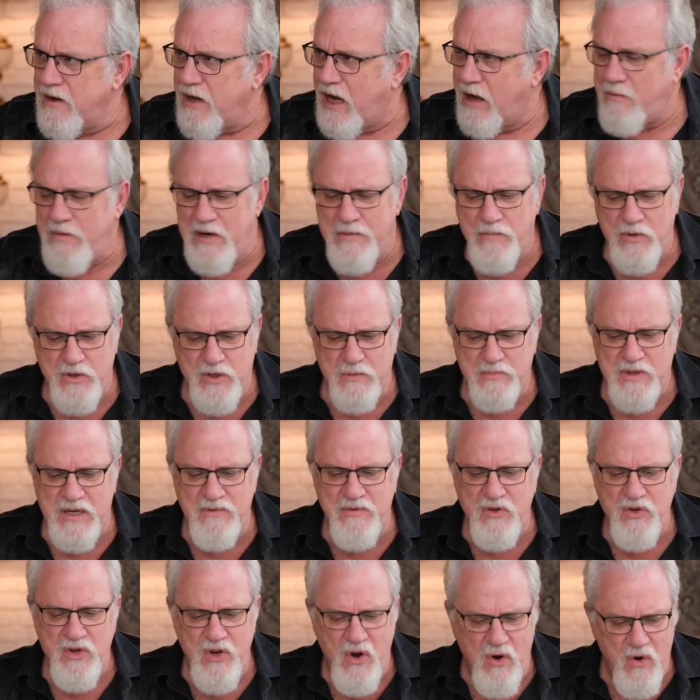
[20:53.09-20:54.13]
How many Muslims
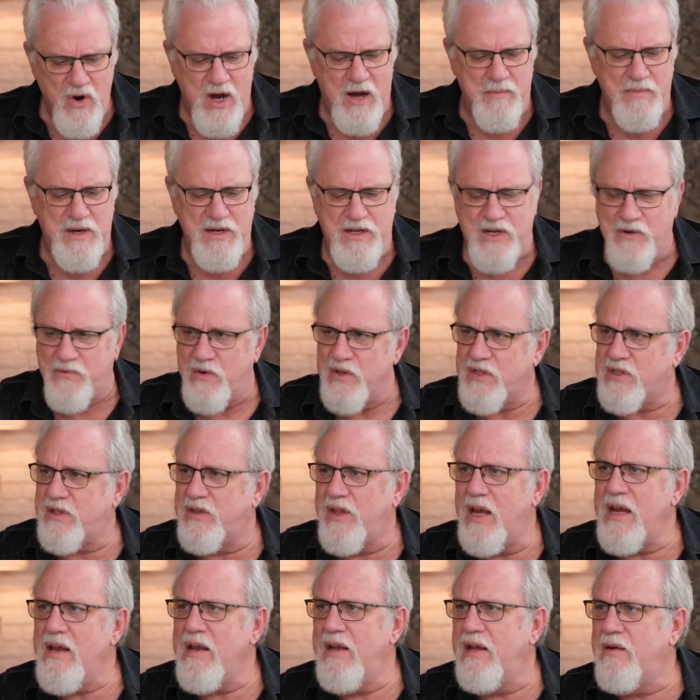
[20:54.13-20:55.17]
even know how many differences?
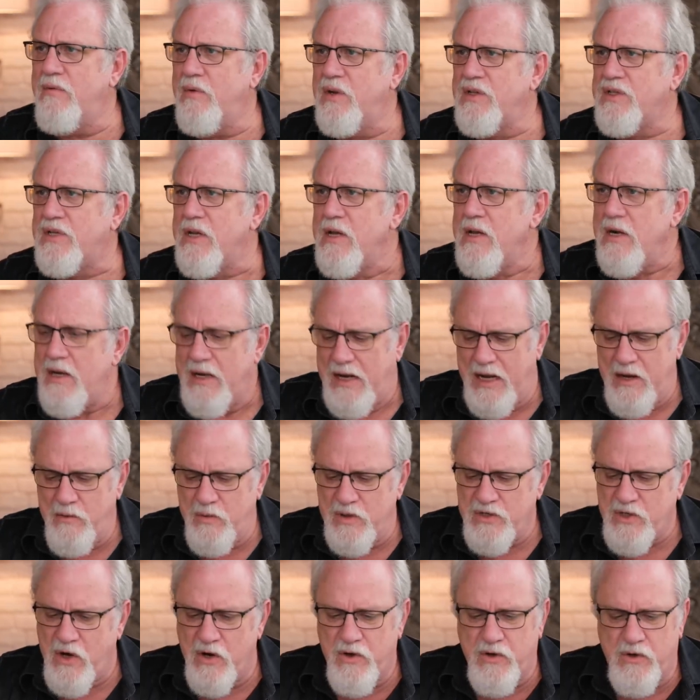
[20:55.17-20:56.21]
It was
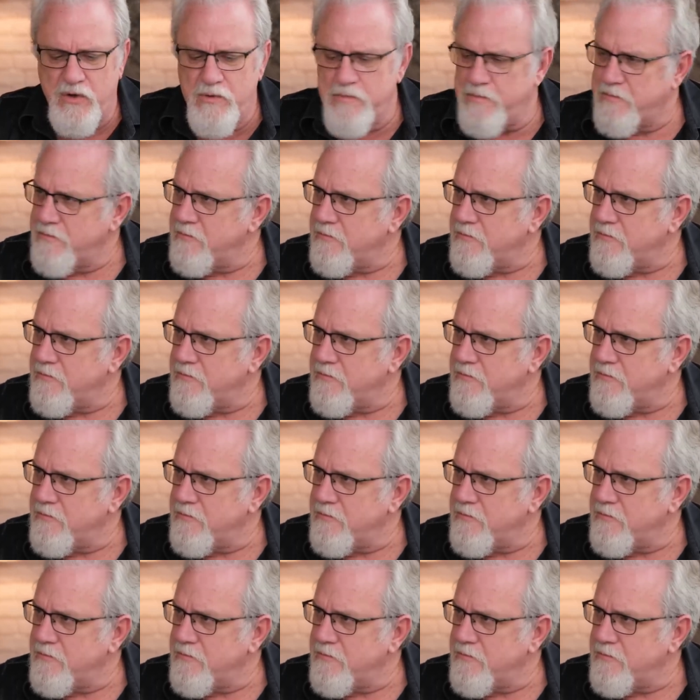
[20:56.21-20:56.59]
our group.